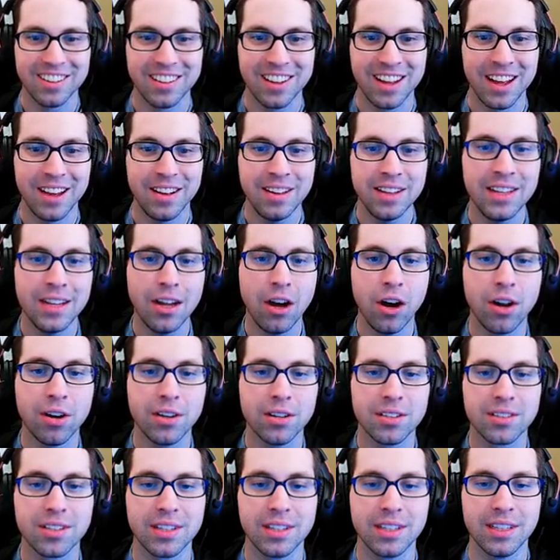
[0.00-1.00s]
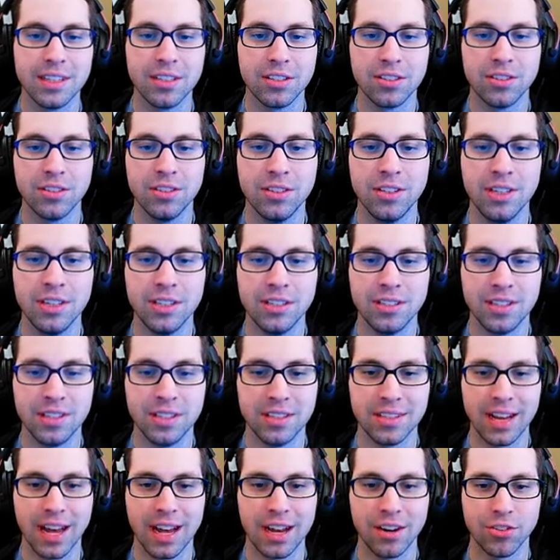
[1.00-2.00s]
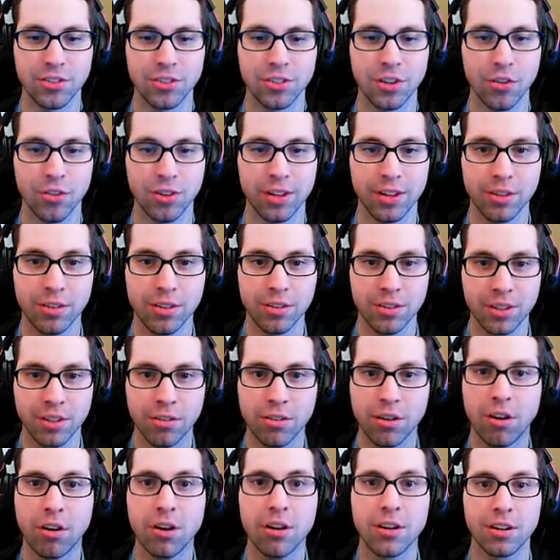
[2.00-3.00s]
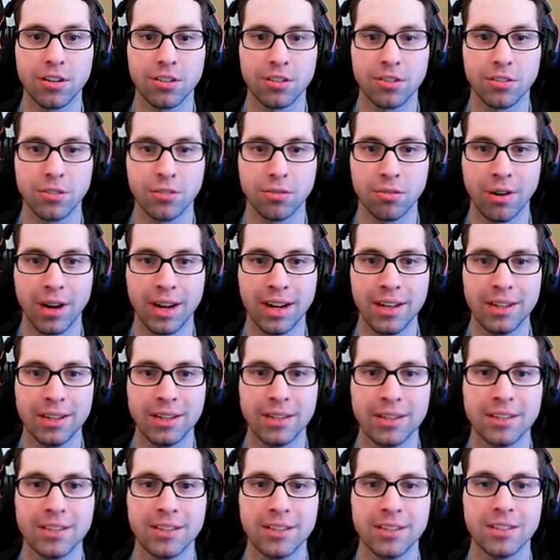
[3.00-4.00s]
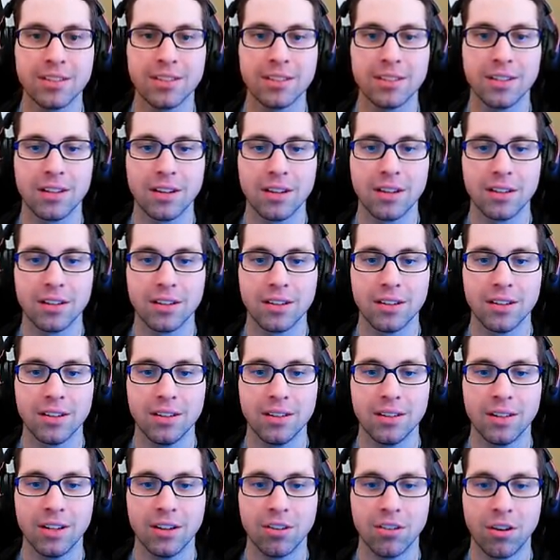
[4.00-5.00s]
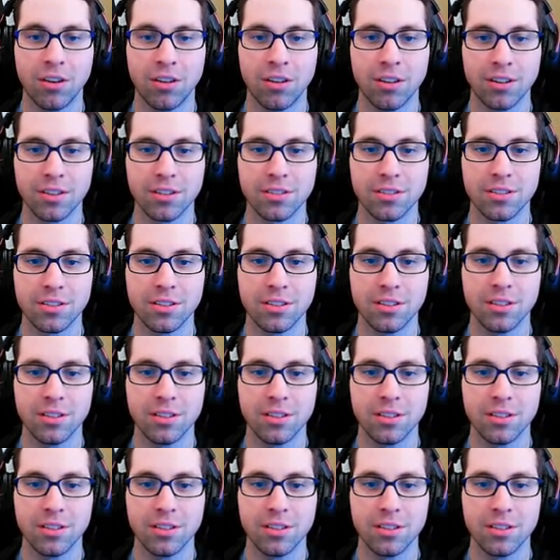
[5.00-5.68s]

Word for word: And the, honestly, these these designers though, they're they're artists, right? This is they're artists.